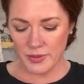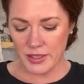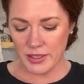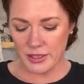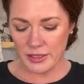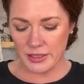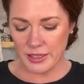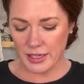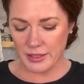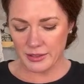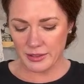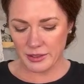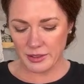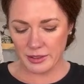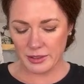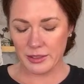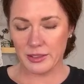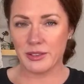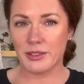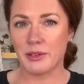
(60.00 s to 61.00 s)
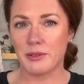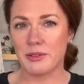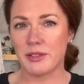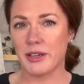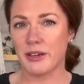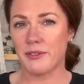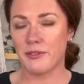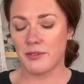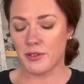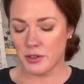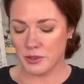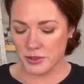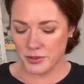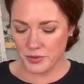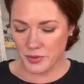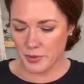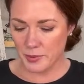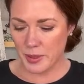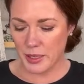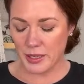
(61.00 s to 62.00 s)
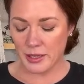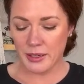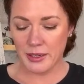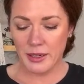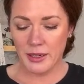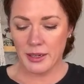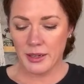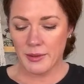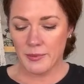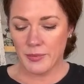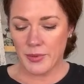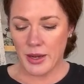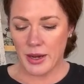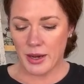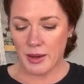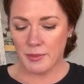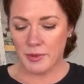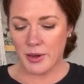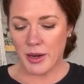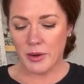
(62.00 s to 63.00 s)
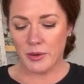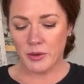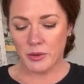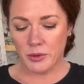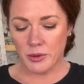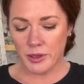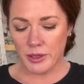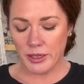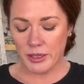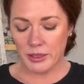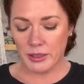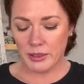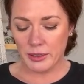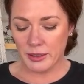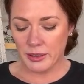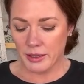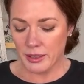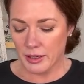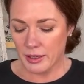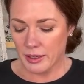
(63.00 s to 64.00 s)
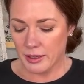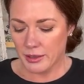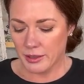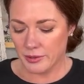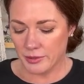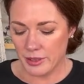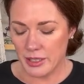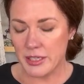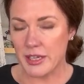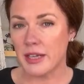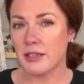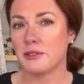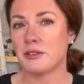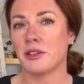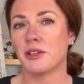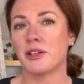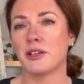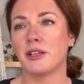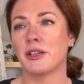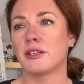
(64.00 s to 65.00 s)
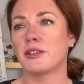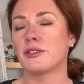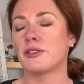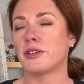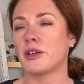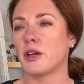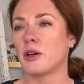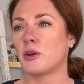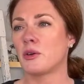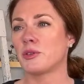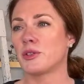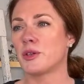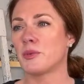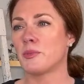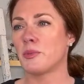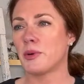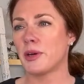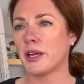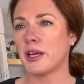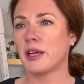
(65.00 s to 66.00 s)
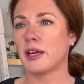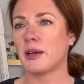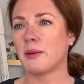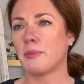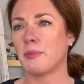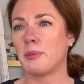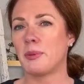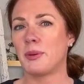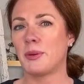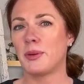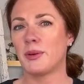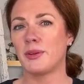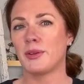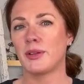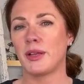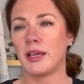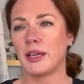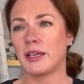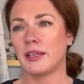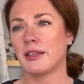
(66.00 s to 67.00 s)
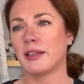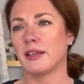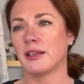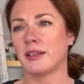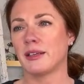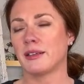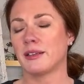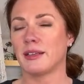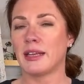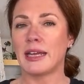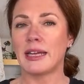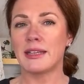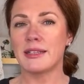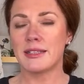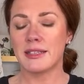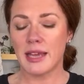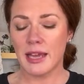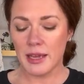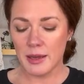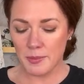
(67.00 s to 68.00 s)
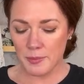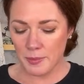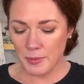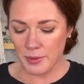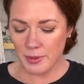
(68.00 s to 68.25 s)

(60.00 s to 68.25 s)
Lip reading: in the desert. So that was like a first for me. They're out in Oregon, they're in the desert. And so to break up like the landscape,